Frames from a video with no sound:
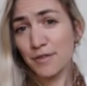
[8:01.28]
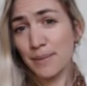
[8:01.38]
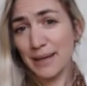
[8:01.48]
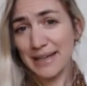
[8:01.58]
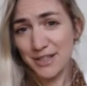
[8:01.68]

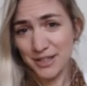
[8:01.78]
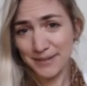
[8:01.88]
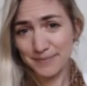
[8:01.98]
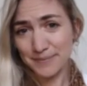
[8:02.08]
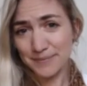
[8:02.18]

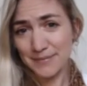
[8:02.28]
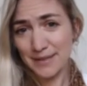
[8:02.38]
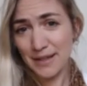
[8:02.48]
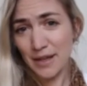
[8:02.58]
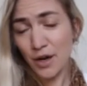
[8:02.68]
completion,
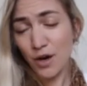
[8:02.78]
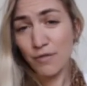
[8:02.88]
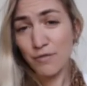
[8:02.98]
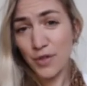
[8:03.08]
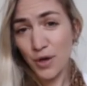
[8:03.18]

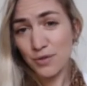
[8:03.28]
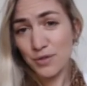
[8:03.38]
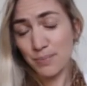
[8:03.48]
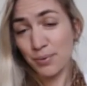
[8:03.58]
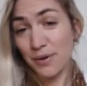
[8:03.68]
of
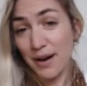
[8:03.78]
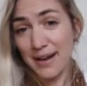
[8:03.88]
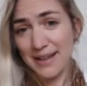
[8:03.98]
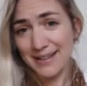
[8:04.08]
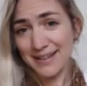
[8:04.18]
those
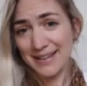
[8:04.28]
prior